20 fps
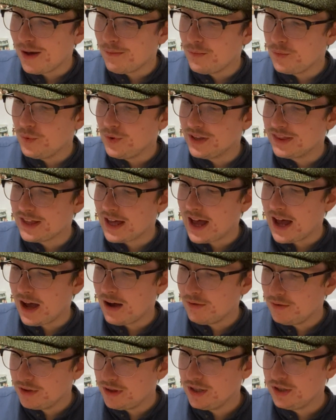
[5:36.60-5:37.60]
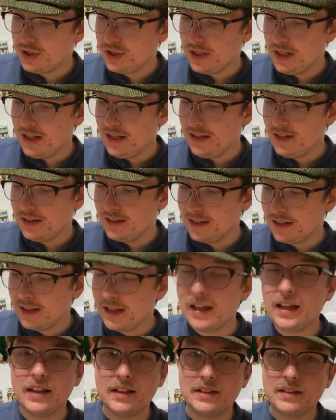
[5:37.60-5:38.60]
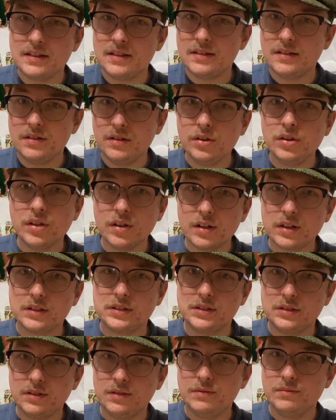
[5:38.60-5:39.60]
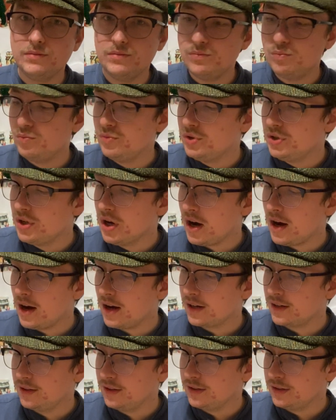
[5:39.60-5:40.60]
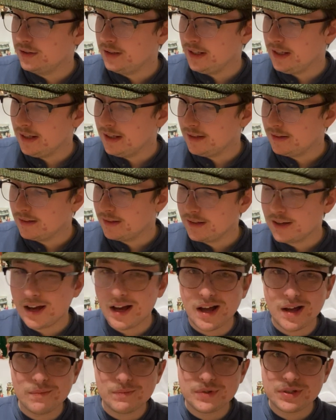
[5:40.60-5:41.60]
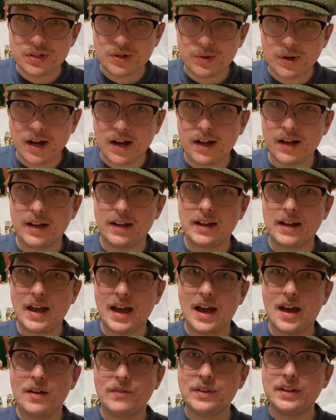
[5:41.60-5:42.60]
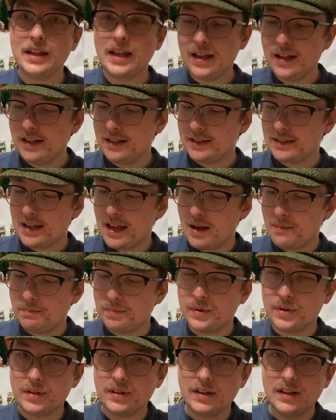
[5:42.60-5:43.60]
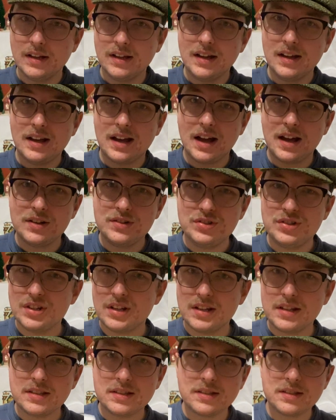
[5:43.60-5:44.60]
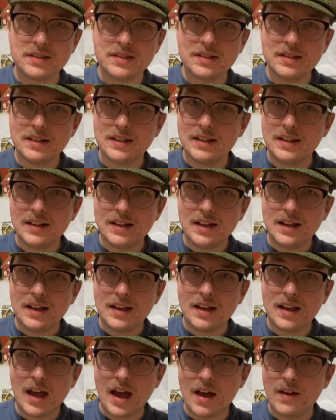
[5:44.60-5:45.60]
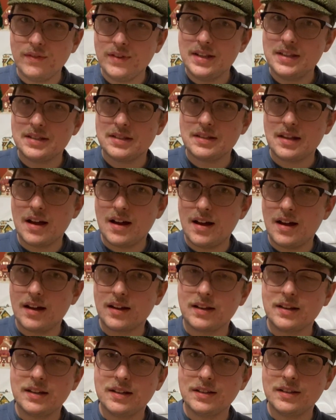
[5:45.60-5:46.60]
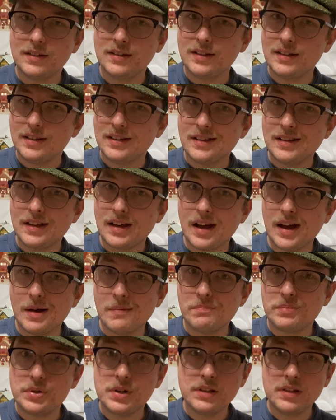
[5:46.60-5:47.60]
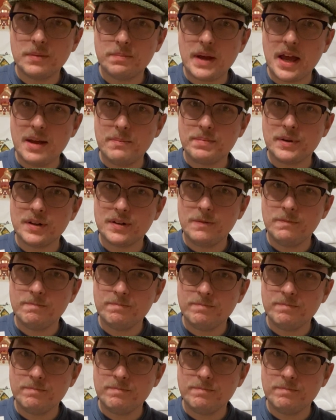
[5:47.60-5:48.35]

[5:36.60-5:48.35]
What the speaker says: Without the sheen, it looks dark green. So I have an ink sample on just heavy stock printer paper,